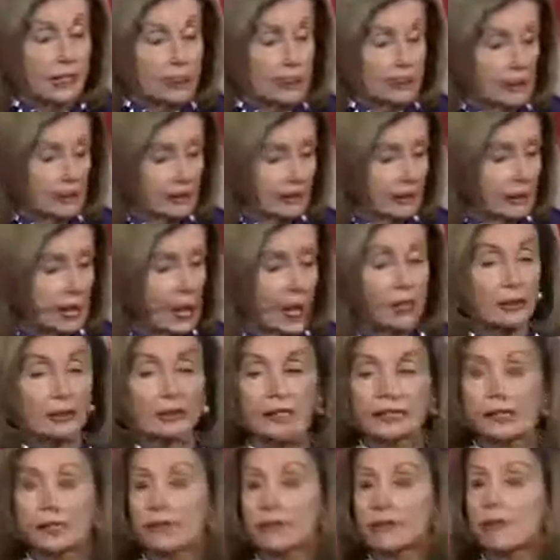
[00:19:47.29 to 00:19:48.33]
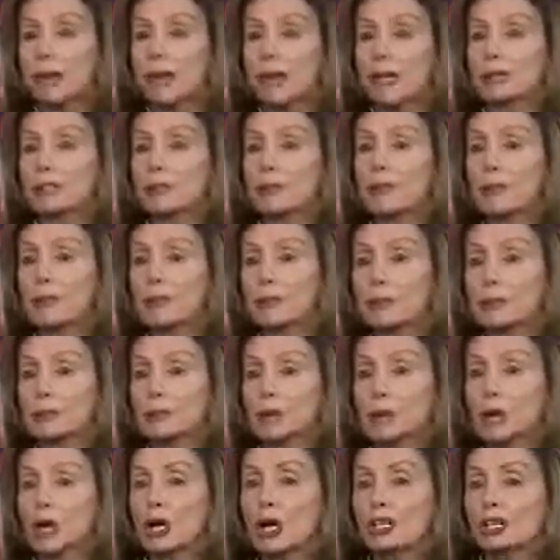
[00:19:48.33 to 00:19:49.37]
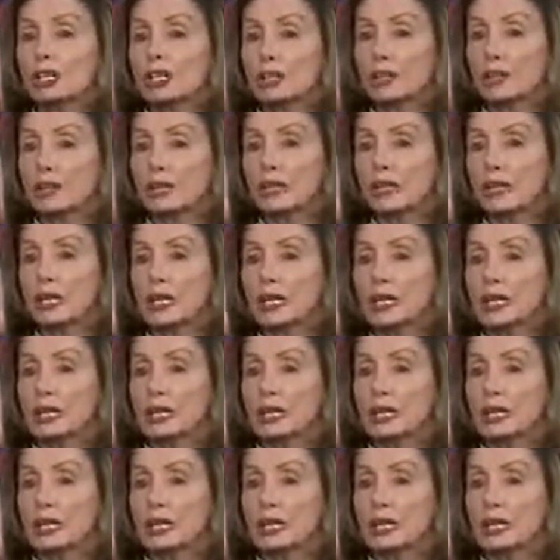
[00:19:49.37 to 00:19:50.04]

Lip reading: the outlays they've had to make because of the